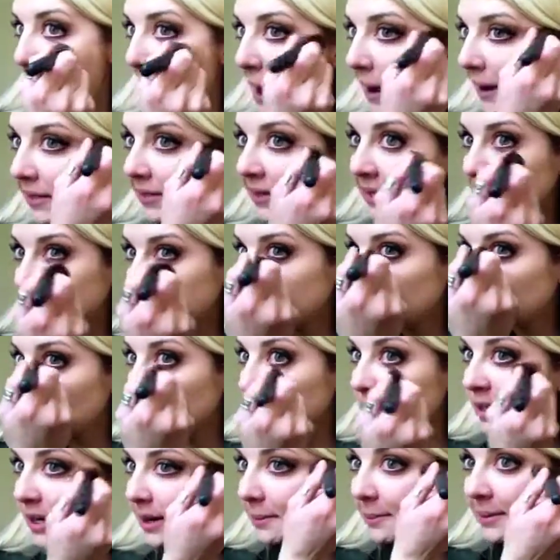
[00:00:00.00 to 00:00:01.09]
I like to go
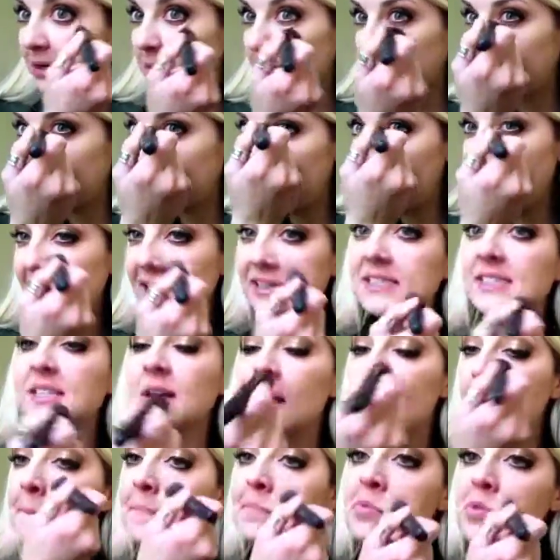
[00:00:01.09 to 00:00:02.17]
clear up under my eyes.
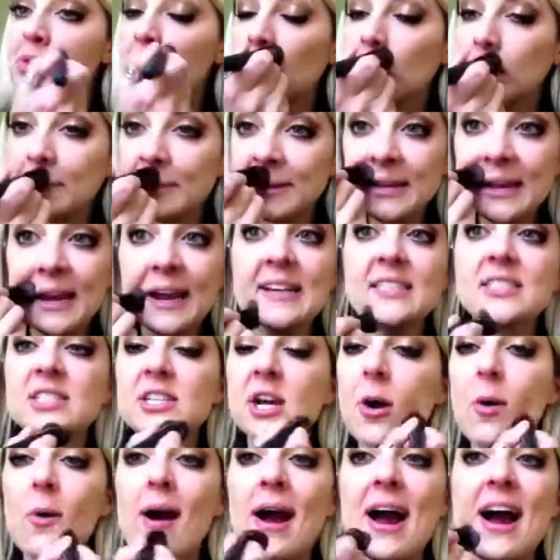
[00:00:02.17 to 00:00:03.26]
Normally I
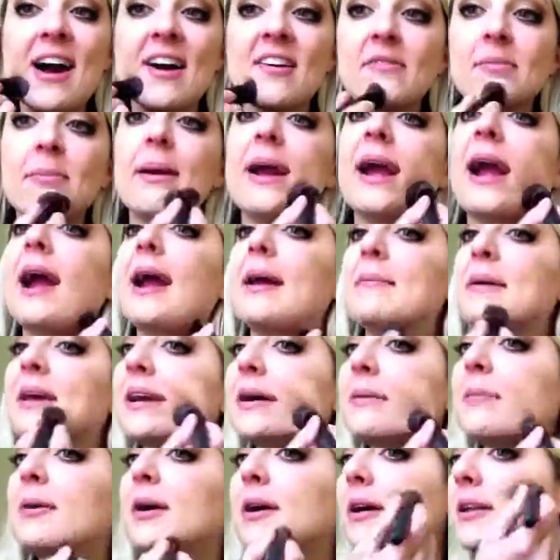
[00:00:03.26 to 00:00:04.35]
don't have my eye
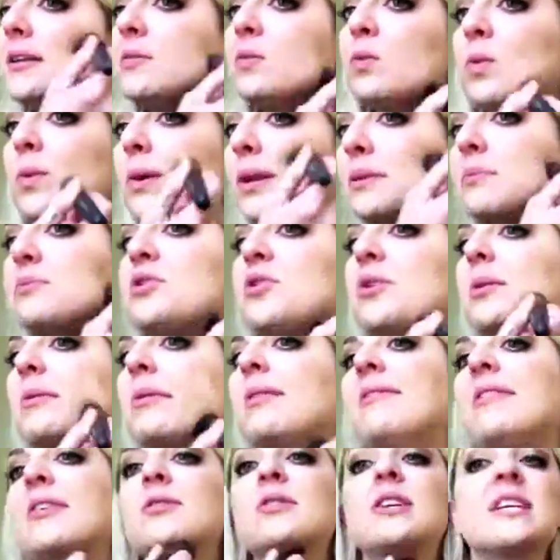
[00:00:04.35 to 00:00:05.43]
makeup on when I'm doing
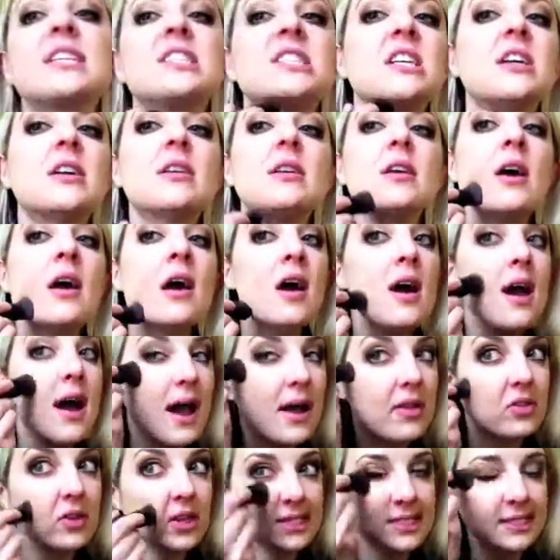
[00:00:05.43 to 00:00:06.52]
my foundation,
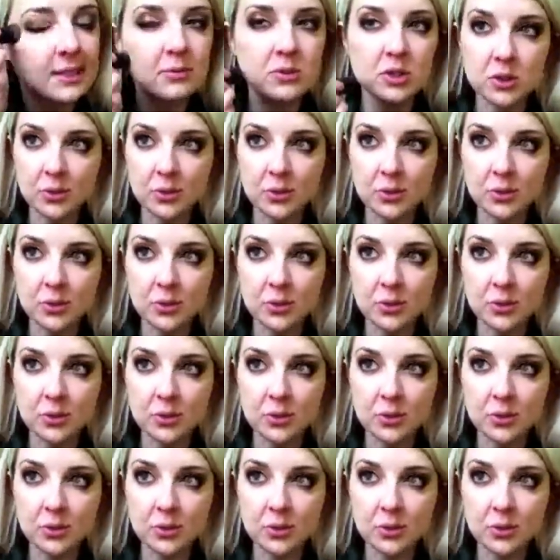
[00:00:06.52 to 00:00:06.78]
unless I'm